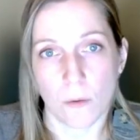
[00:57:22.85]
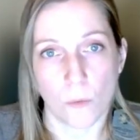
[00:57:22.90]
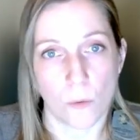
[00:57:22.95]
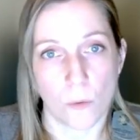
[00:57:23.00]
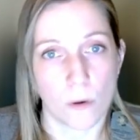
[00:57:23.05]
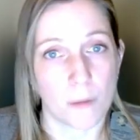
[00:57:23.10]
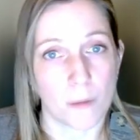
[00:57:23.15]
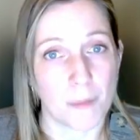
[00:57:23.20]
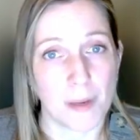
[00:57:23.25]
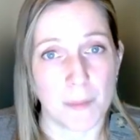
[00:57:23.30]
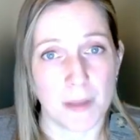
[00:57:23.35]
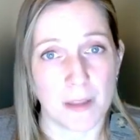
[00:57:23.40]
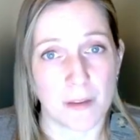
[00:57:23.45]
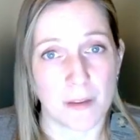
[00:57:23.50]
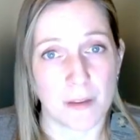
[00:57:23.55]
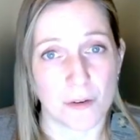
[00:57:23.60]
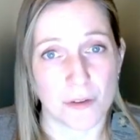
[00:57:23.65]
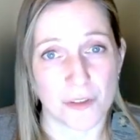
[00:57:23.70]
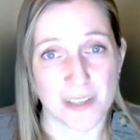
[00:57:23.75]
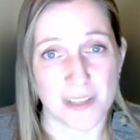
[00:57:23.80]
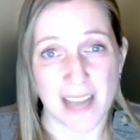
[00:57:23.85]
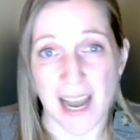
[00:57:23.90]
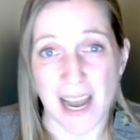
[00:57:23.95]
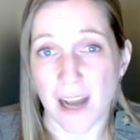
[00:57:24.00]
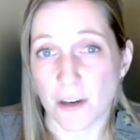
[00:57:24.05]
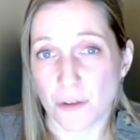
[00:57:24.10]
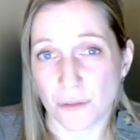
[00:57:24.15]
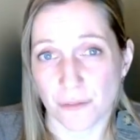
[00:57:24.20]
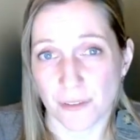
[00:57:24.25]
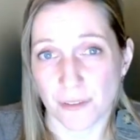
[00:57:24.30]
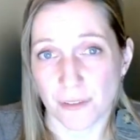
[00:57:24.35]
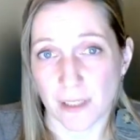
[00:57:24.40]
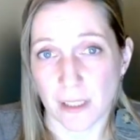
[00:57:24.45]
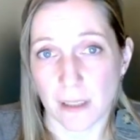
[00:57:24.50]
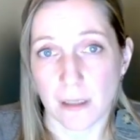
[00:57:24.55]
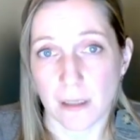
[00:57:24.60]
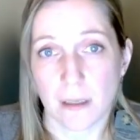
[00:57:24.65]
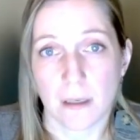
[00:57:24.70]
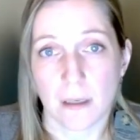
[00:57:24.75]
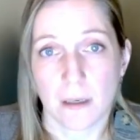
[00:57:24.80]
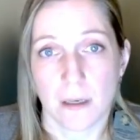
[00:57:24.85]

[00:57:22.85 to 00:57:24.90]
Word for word: or maybe there's atrophy